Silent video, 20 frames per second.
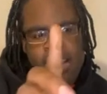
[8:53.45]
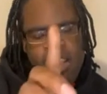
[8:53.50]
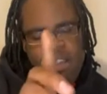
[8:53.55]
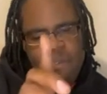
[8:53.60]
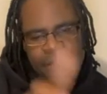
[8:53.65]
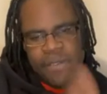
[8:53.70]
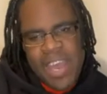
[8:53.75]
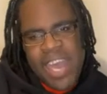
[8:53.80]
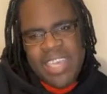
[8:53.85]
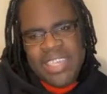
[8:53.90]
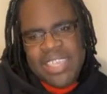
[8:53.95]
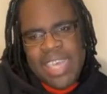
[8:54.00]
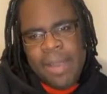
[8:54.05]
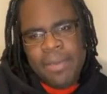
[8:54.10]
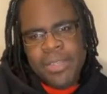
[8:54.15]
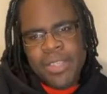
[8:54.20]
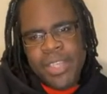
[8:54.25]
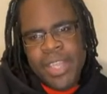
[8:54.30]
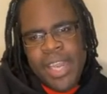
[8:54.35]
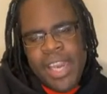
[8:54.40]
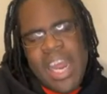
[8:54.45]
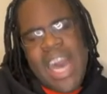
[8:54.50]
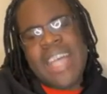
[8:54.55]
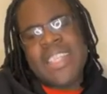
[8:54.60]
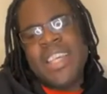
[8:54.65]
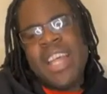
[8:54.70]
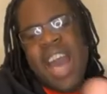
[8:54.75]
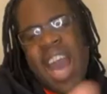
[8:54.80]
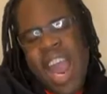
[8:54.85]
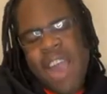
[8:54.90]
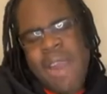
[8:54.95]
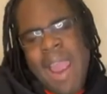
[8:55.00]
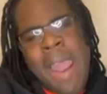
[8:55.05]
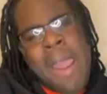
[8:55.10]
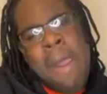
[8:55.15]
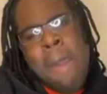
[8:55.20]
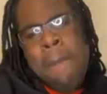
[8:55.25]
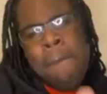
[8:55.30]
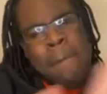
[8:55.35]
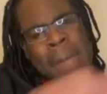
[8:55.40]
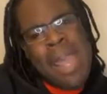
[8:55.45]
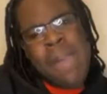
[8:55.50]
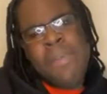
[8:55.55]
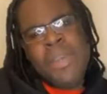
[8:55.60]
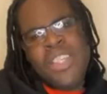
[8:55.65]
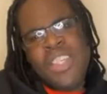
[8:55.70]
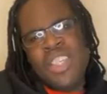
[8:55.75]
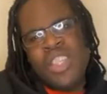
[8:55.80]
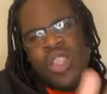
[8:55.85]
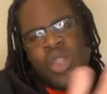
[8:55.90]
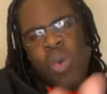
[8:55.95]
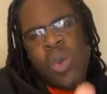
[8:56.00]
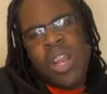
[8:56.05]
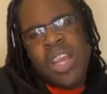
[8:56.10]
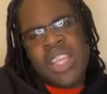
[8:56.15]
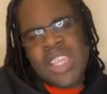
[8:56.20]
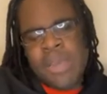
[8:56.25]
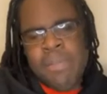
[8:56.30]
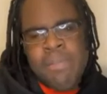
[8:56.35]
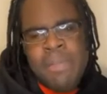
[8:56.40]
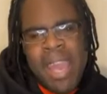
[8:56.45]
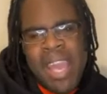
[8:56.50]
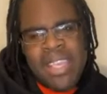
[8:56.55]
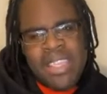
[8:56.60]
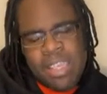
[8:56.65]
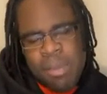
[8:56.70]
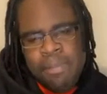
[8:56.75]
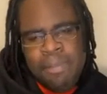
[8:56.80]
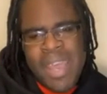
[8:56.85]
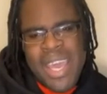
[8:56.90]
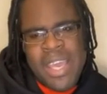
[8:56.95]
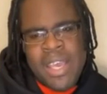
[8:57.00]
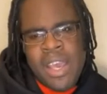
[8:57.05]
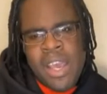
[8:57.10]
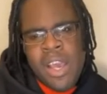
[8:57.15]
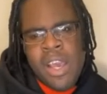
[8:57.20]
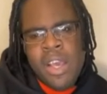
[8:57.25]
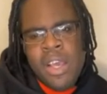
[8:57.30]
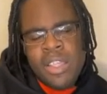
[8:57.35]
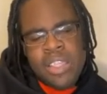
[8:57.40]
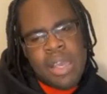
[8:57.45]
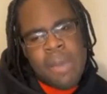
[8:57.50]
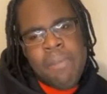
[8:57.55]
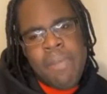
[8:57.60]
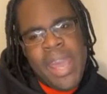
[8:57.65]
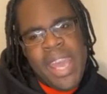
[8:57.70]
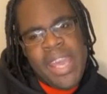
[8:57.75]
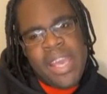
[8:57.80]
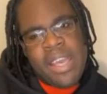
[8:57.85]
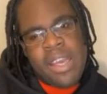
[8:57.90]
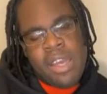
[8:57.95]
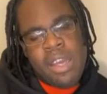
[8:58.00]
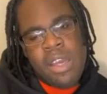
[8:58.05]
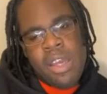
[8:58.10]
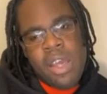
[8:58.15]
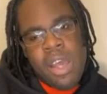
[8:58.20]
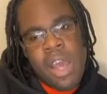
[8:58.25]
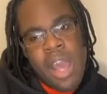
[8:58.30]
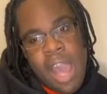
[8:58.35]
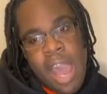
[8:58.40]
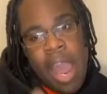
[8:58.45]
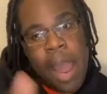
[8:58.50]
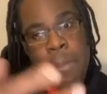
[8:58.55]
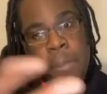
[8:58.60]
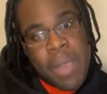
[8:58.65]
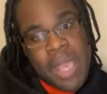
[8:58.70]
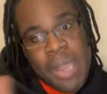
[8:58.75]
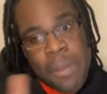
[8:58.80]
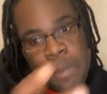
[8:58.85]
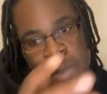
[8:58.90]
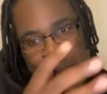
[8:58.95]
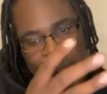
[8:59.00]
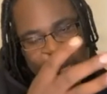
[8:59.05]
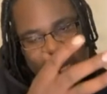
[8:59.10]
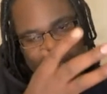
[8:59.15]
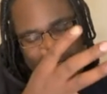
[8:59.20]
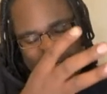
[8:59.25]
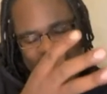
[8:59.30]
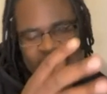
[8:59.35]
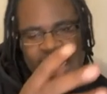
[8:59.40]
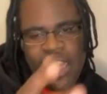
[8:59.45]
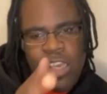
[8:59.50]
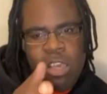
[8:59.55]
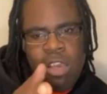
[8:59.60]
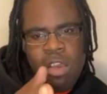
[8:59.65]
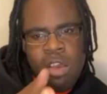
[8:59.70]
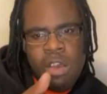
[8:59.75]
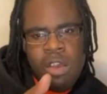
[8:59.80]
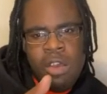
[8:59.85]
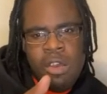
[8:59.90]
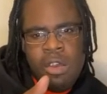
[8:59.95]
The first time she did it, I said, all right, maybe she's doing it to make, to make, to make her people and see